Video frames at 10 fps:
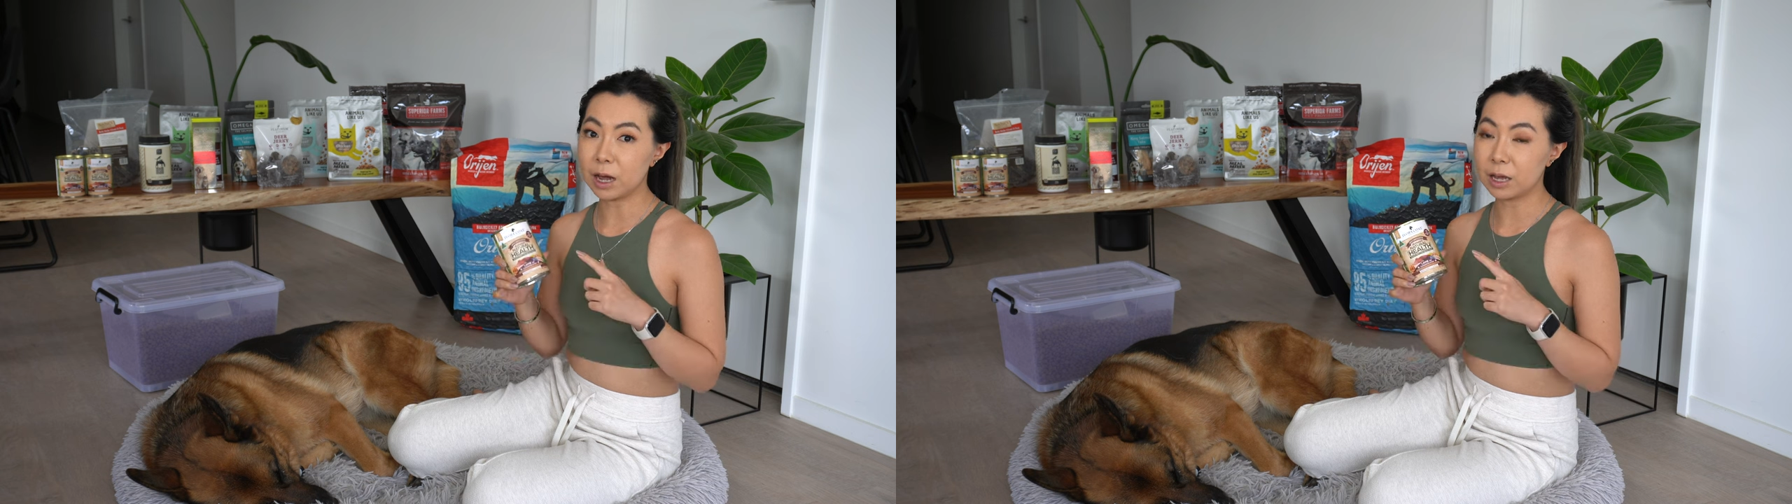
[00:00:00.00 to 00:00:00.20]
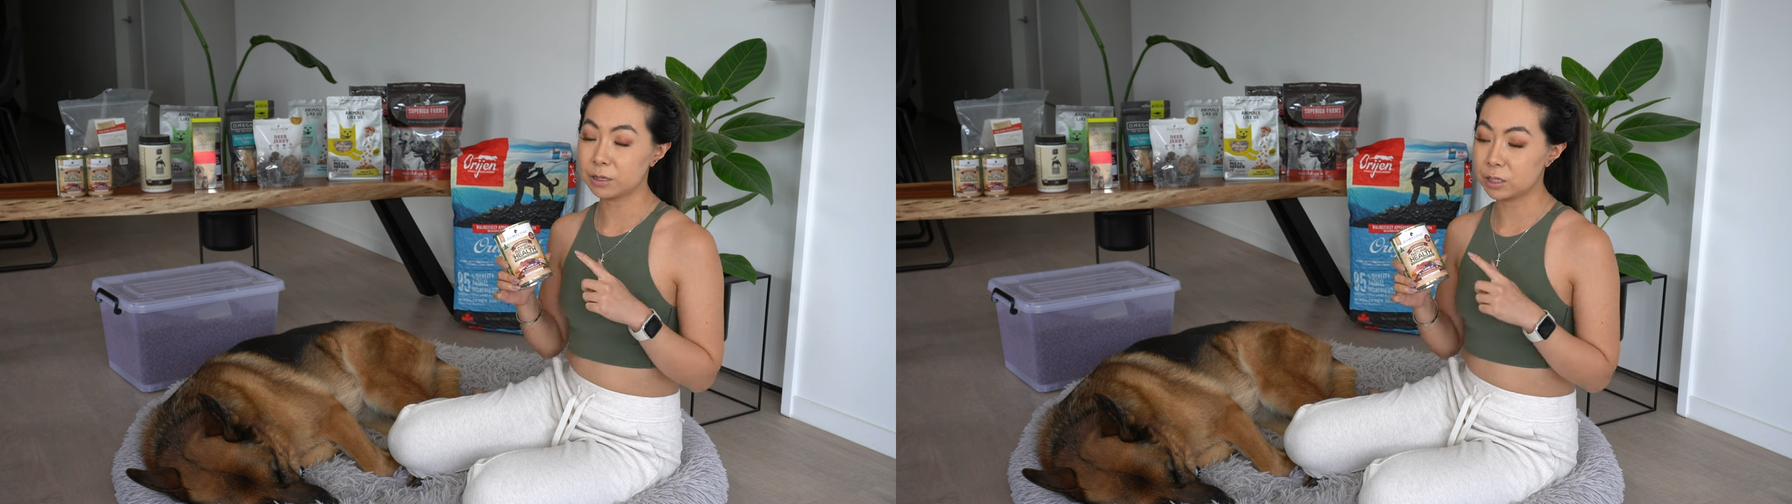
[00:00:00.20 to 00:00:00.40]

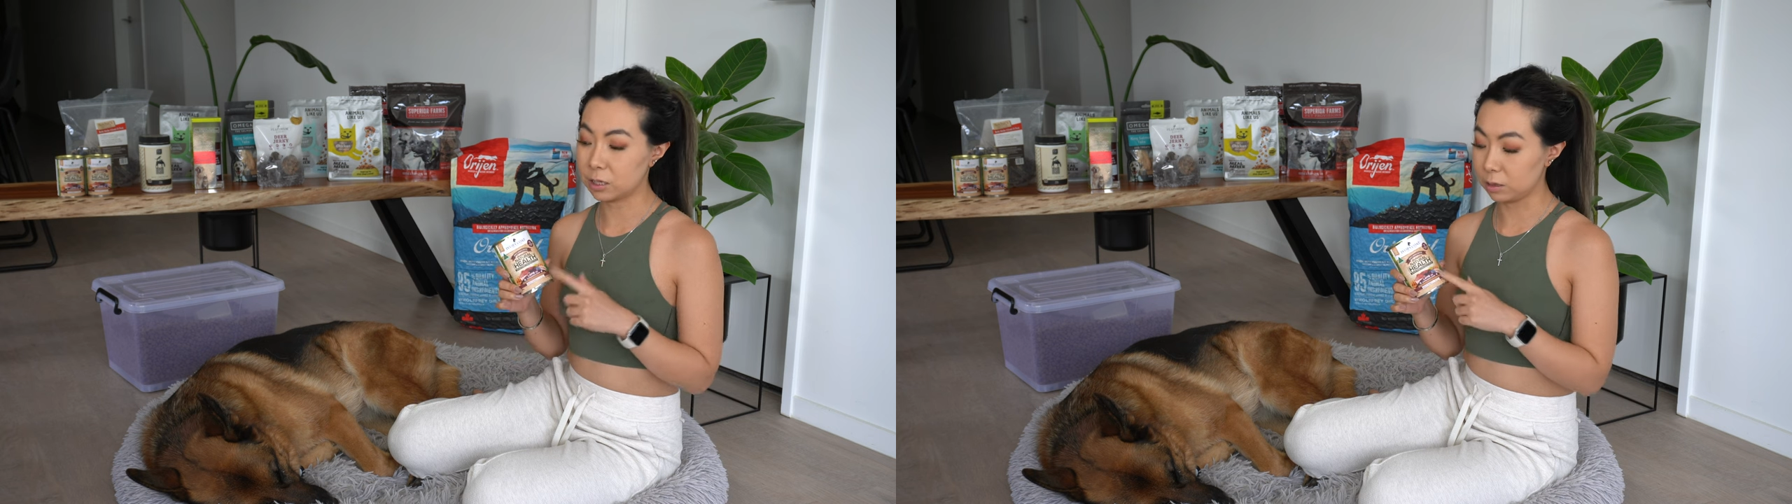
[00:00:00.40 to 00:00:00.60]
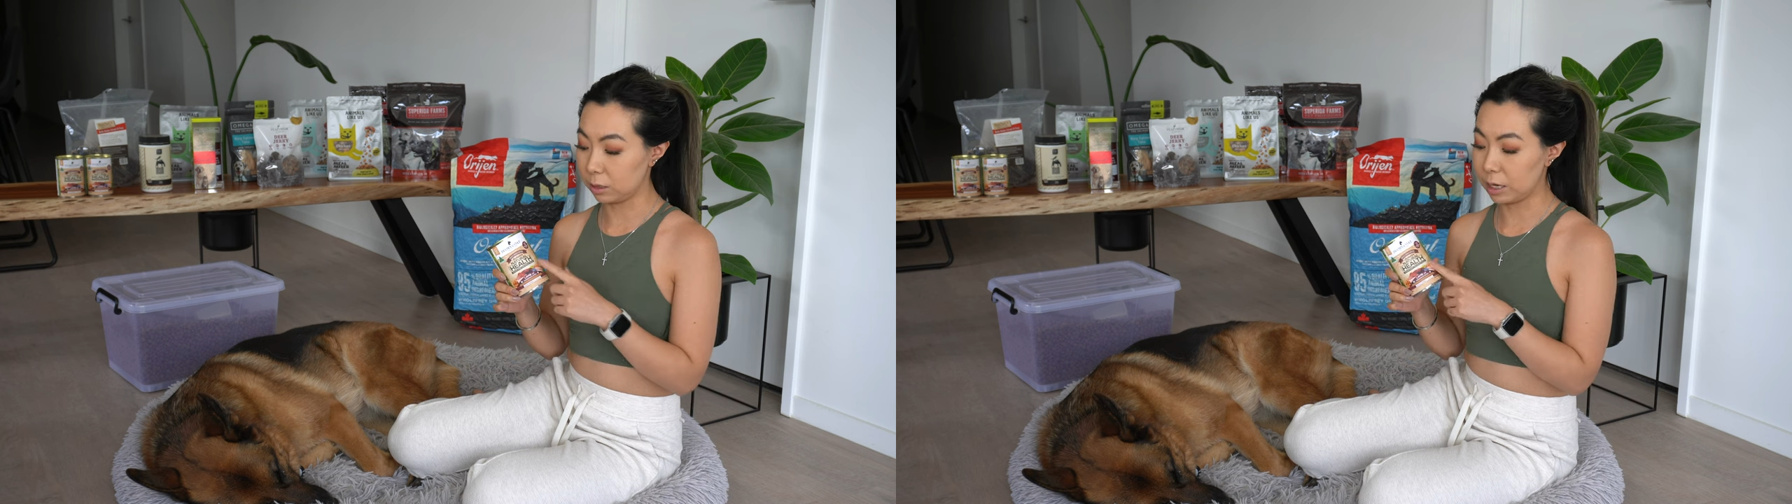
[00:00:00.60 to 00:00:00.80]

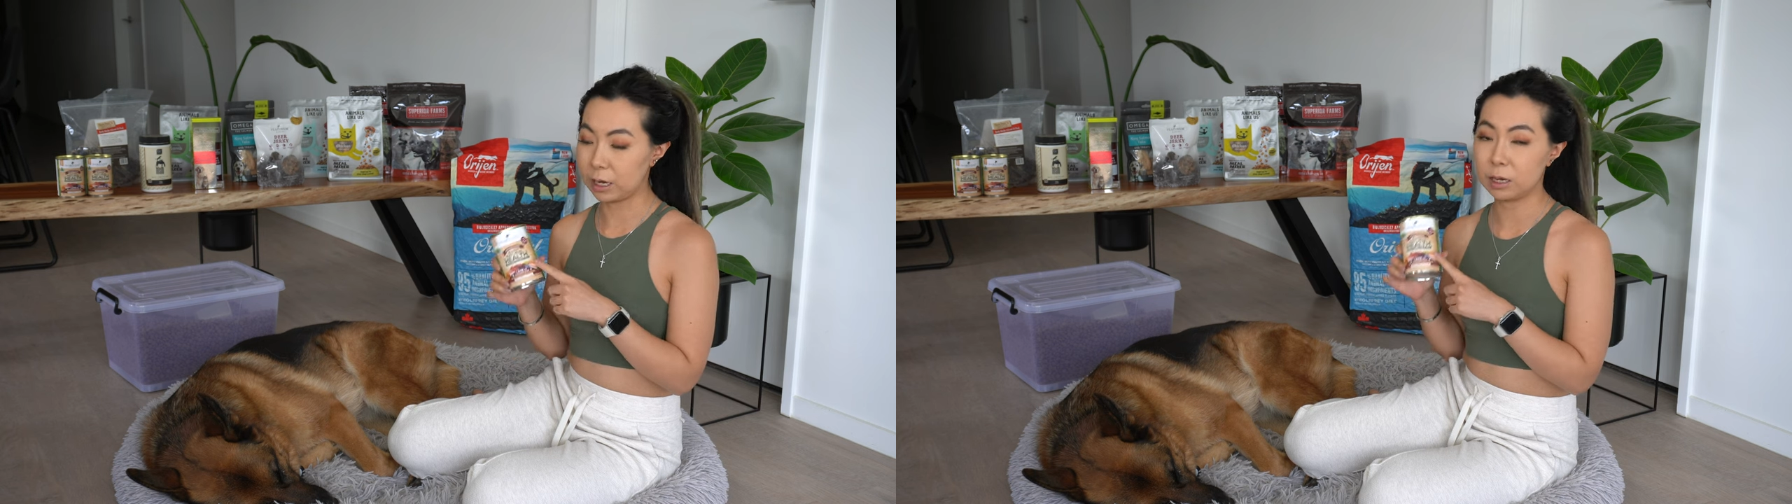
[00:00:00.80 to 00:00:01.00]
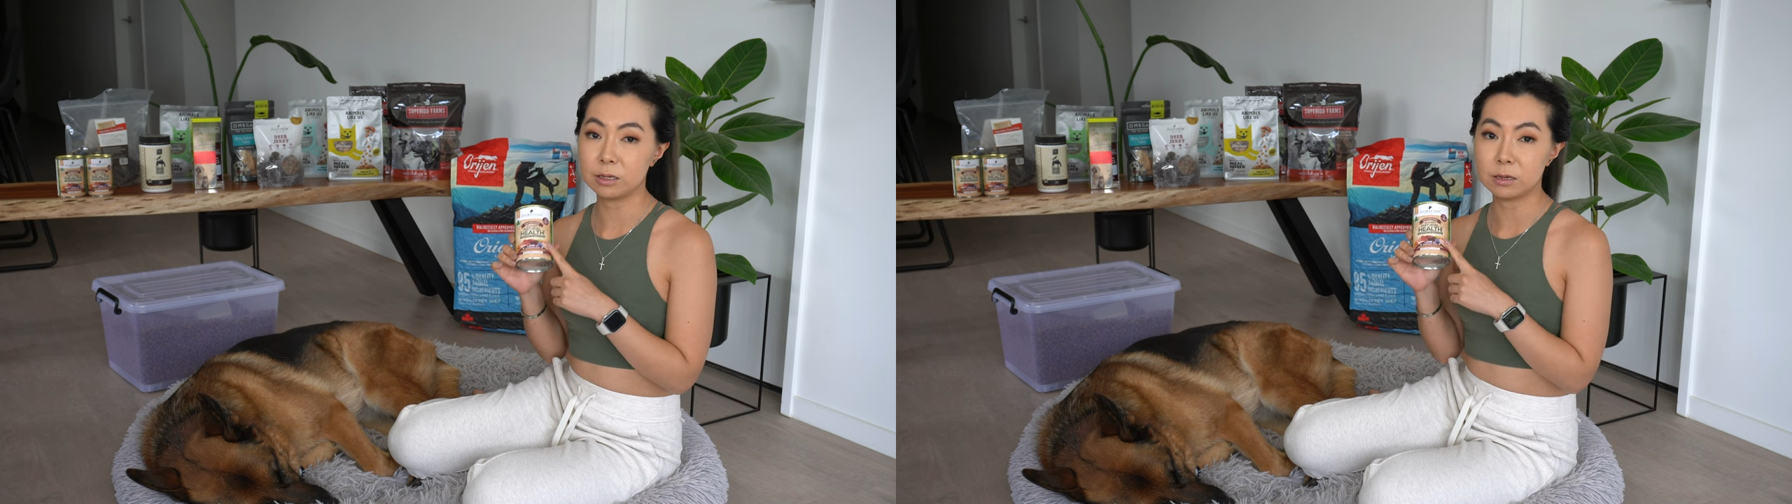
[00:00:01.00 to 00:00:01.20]
until
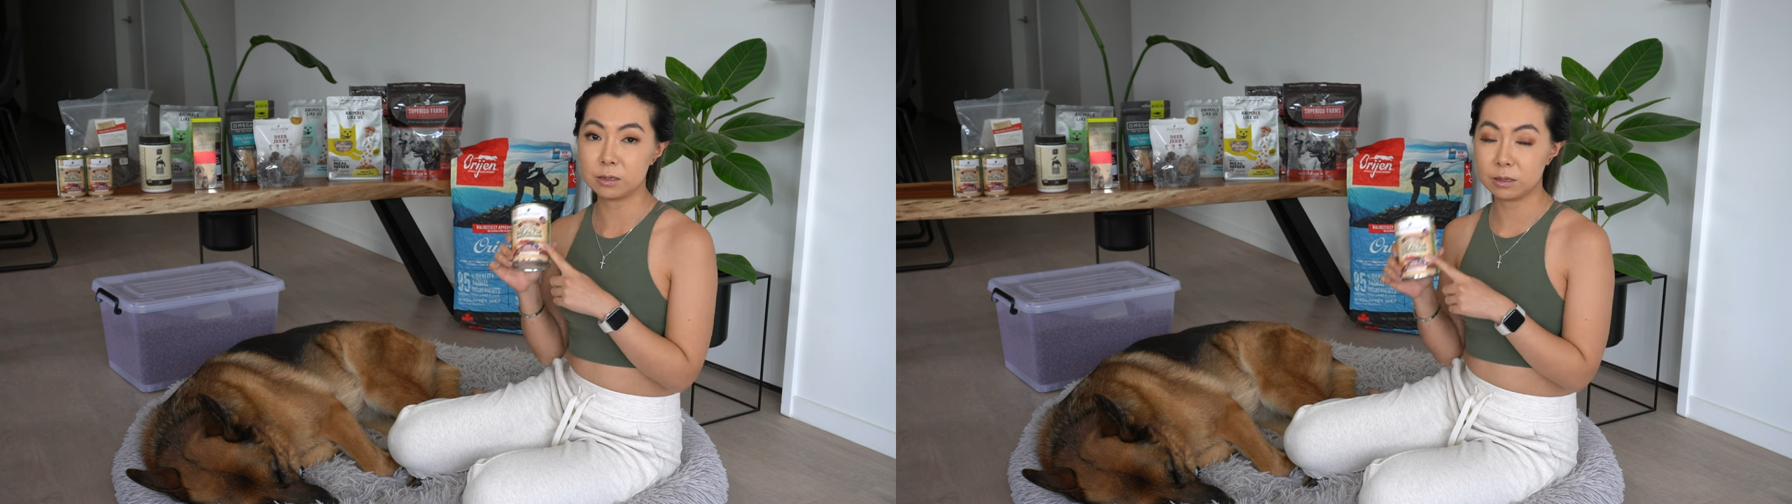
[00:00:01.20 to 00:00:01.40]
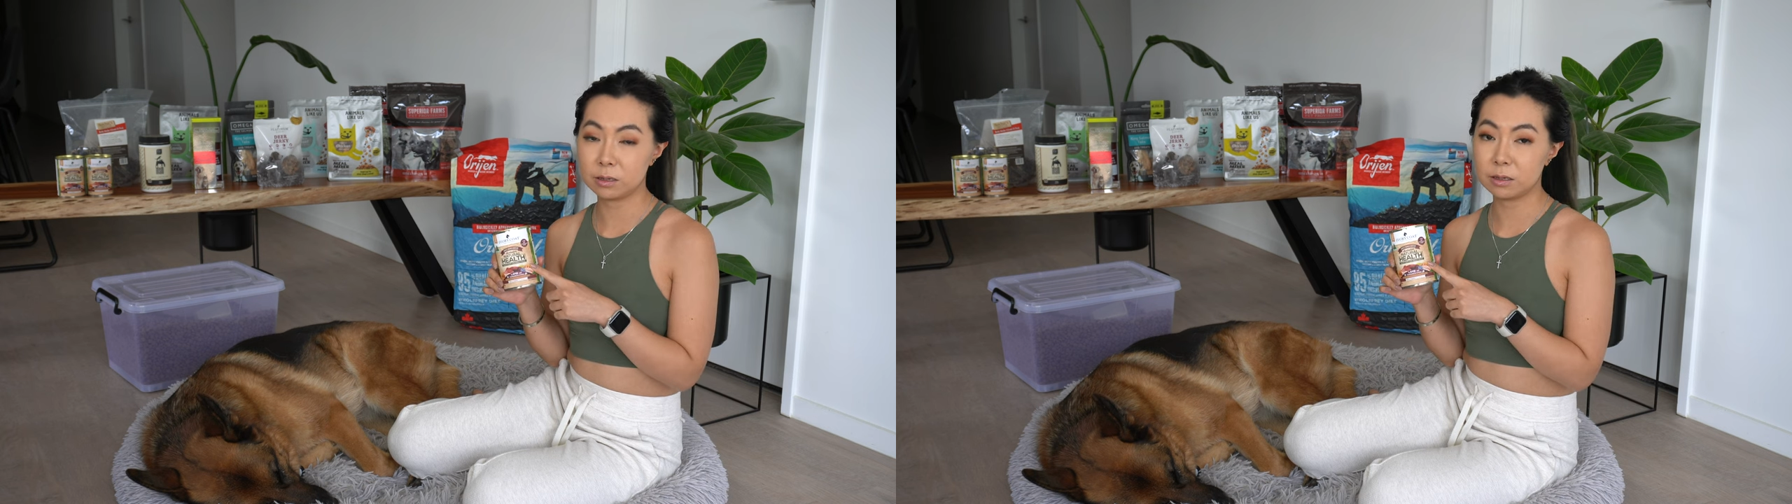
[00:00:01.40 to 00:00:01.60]
he,